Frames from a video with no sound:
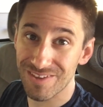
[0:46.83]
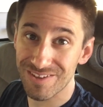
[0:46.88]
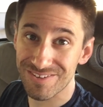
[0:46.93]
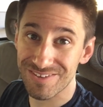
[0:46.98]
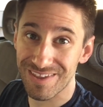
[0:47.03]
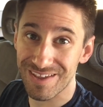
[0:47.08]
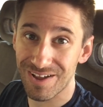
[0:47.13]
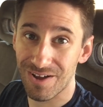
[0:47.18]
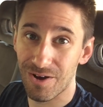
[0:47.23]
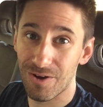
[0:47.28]
this
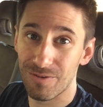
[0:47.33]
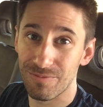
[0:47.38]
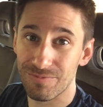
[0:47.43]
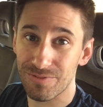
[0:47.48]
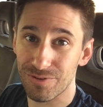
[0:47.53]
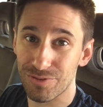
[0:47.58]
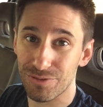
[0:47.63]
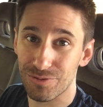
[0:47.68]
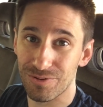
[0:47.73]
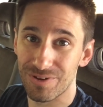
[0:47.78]
thing home
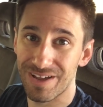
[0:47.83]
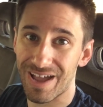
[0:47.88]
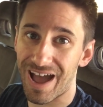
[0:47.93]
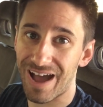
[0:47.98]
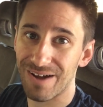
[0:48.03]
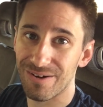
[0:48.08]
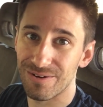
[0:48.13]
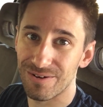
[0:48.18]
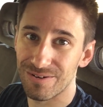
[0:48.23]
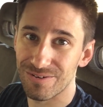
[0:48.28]
for 3
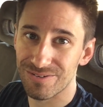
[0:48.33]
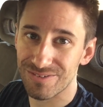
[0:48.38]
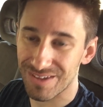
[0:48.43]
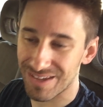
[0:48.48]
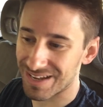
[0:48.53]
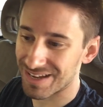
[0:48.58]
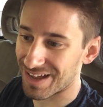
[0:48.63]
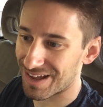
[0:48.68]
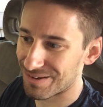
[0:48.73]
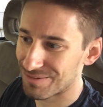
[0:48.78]
hours,
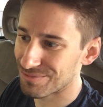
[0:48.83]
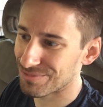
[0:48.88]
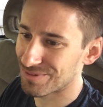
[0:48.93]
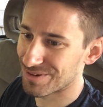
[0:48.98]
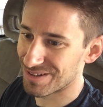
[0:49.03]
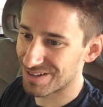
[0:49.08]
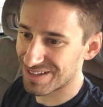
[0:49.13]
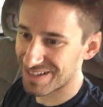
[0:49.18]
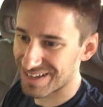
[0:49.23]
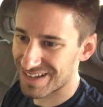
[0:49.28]
like I
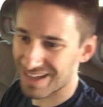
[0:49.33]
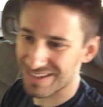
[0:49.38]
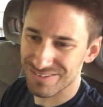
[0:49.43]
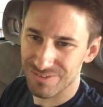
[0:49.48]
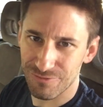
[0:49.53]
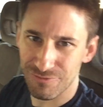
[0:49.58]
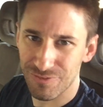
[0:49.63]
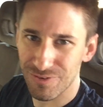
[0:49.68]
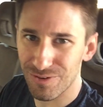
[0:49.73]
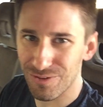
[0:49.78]
really got to
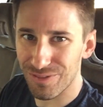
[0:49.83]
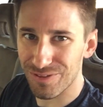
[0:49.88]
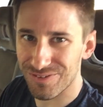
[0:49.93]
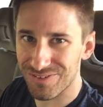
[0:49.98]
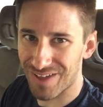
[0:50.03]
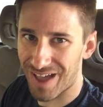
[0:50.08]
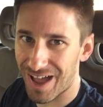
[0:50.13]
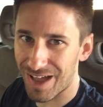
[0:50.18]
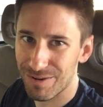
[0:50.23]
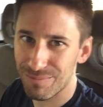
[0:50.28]
feel the
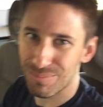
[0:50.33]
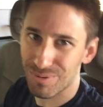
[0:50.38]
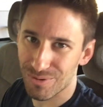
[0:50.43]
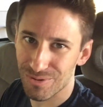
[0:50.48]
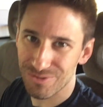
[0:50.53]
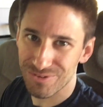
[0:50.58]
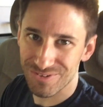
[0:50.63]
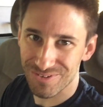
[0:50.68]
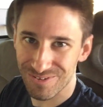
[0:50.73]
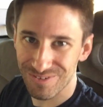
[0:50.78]
side
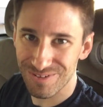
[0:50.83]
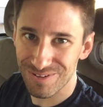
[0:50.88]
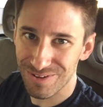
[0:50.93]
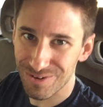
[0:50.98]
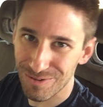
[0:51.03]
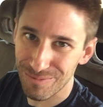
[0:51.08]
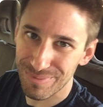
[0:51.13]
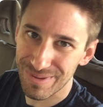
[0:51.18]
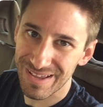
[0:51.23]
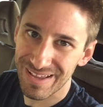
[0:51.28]
bolster a
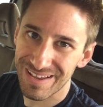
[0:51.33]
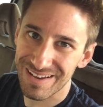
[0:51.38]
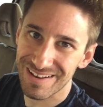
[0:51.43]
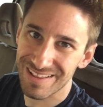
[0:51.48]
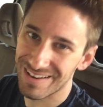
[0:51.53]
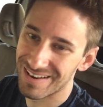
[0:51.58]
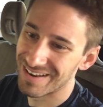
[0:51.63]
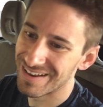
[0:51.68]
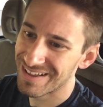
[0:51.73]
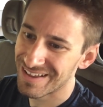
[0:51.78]
little bit,
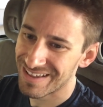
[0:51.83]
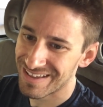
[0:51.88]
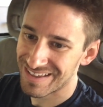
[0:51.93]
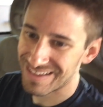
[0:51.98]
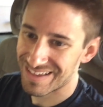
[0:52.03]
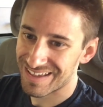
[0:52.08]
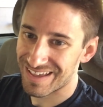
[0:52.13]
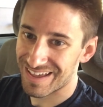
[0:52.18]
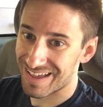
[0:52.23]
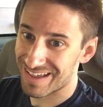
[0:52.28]
and
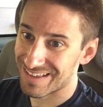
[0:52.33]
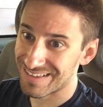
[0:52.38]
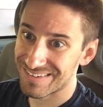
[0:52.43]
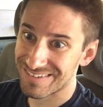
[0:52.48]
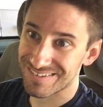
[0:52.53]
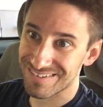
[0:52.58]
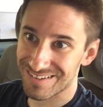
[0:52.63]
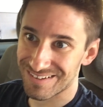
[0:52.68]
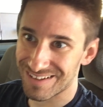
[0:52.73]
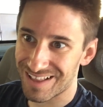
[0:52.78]

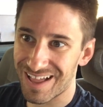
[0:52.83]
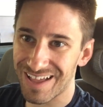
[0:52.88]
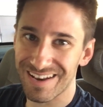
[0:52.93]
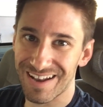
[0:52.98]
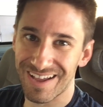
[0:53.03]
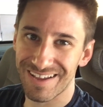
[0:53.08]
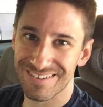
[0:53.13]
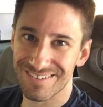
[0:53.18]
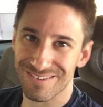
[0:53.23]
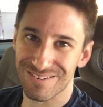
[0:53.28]
it's a lot
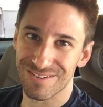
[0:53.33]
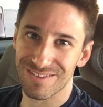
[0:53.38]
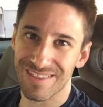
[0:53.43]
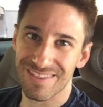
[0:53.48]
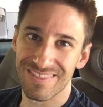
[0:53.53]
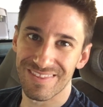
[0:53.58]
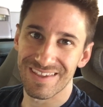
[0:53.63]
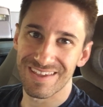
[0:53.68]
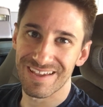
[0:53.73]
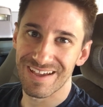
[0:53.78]
nicer
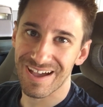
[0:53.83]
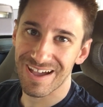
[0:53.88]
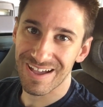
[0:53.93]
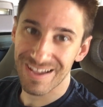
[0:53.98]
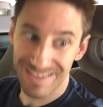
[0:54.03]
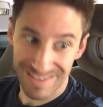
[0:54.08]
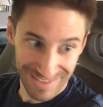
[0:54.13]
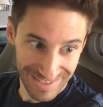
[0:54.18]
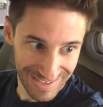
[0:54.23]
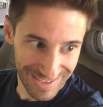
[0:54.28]
than the
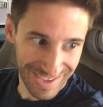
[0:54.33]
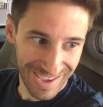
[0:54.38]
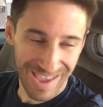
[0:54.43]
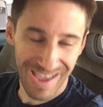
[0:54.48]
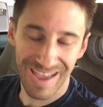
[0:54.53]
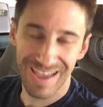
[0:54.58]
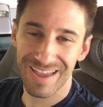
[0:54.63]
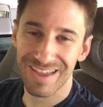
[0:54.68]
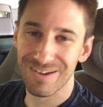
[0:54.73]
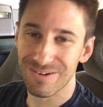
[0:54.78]

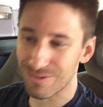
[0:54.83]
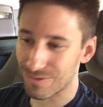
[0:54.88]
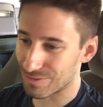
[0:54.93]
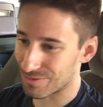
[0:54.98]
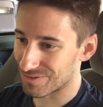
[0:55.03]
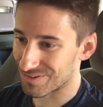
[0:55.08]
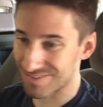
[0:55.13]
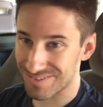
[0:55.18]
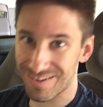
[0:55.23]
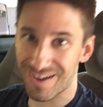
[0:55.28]
EK or
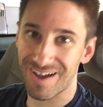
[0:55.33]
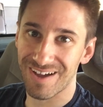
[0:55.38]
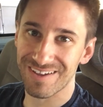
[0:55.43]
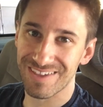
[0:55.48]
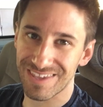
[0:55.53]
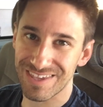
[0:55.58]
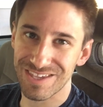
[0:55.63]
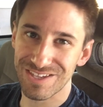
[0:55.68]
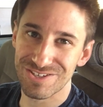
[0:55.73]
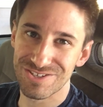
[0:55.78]
the stock
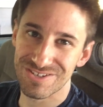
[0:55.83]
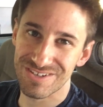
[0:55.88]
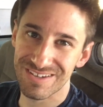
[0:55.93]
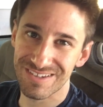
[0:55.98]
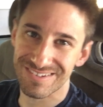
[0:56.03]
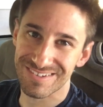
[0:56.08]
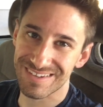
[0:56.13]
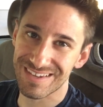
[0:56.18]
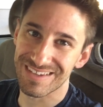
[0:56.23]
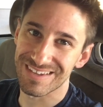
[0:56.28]
EG
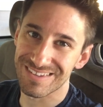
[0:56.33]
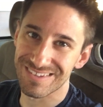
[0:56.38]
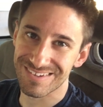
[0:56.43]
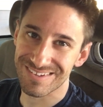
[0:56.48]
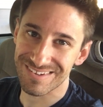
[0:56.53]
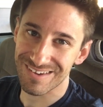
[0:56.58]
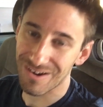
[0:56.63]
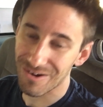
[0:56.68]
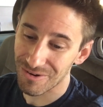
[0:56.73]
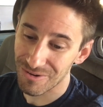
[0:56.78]
seats,
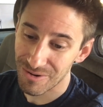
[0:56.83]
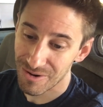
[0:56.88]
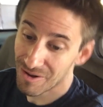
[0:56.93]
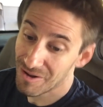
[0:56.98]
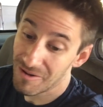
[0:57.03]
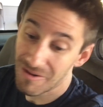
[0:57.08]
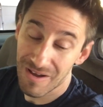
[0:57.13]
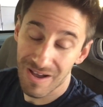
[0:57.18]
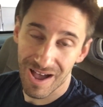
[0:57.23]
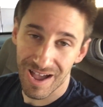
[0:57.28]
so
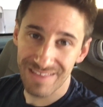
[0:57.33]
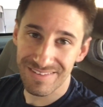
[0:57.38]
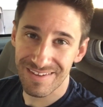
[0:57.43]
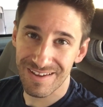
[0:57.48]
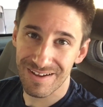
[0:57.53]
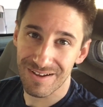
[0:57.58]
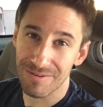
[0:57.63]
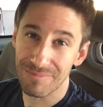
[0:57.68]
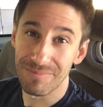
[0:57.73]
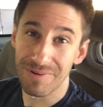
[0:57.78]
I
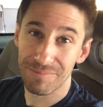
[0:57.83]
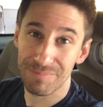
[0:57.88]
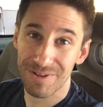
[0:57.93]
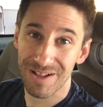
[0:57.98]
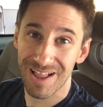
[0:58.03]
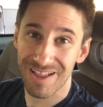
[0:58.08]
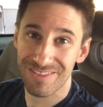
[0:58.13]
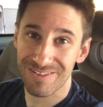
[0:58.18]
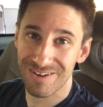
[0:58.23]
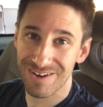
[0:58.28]
dig them. I'm
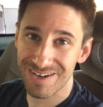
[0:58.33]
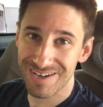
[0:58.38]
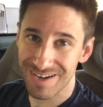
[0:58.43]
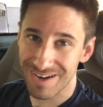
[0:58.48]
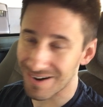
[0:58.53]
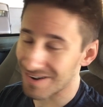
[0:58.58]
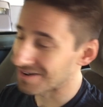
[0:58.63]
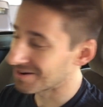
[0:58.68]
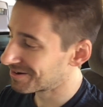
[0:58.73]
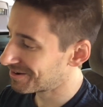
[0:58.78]
glad they're in
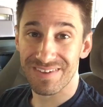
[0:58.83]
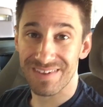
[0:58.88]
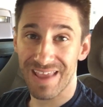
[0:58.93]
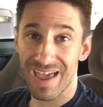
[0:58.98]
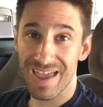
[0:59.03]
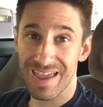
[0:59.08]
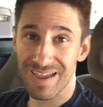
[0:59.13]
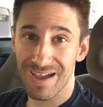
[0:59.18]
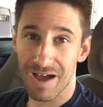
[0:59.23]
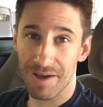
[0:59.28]
here.
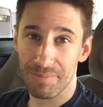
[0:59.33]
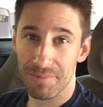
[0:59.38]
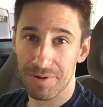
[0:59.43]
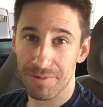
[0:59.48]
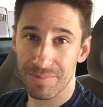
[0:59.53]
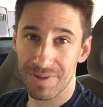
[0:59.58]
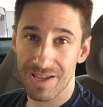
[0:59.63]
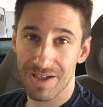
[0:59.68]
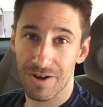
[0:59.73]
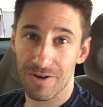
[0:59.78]
Today I'm going to
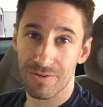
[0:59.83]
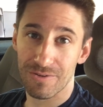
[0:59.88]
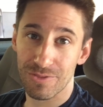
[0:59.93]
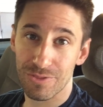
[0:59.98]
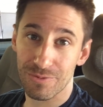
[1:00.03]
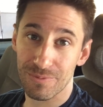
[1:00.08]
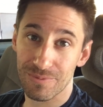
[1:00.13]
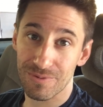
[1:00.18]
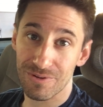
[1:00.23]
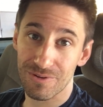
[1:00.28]
be going
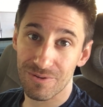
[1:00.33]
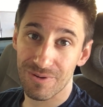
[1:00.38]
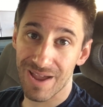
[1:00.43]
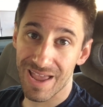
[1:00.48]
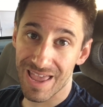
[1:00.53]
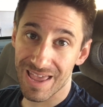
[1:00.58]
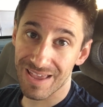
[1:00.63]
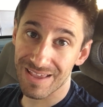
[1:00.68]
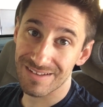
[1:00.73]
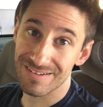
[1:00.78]
through
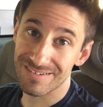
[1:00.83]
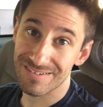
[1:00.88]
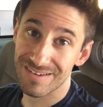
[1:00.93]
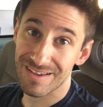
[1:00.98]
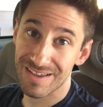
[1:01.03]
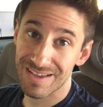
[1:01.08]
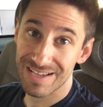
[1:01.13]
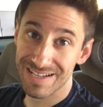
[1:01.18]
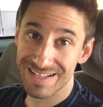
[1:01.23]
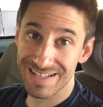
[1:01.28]
and
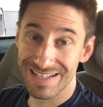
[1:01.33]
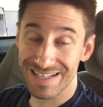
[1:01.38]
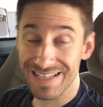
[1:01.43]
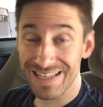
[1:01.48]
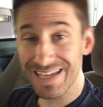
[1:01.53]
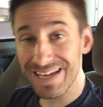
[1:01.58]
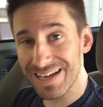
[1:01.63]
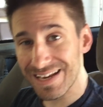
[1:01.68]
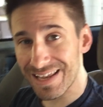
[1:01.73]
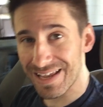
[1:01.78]

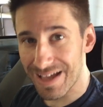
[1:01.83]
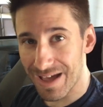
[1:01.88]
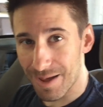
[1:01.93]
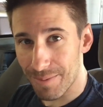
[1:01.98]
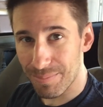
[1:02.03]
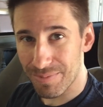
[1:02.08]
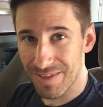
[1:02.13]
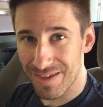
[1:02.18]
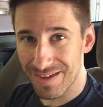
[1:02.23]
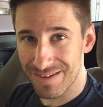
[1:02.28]
cleaning up the